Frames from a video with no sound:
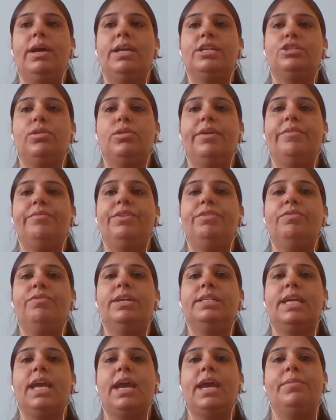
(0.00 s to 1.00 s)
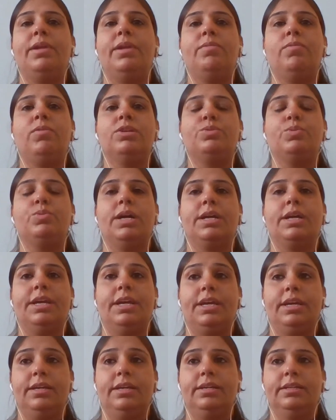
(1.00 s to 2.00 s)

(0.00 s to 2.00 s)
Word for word: i saw everyone camera was working